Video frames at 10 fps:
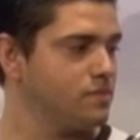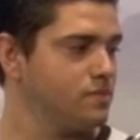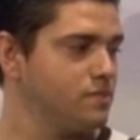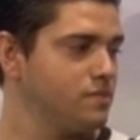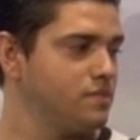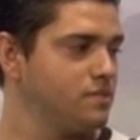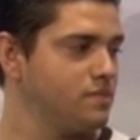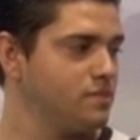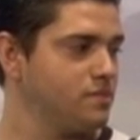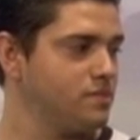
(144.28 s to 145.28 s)

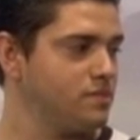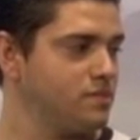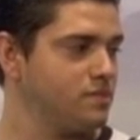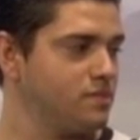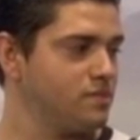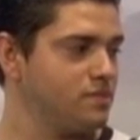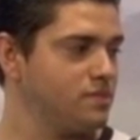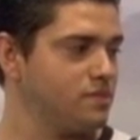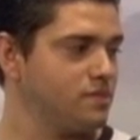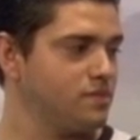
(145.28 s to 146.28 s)

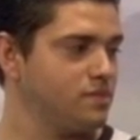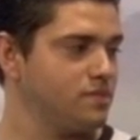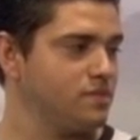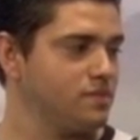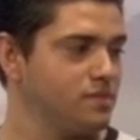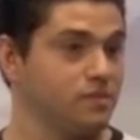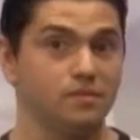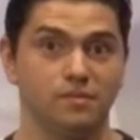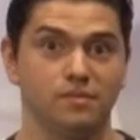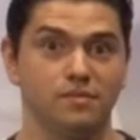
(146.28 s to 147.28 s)

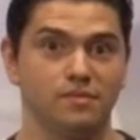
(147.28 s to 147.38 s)
The person shown says nothing.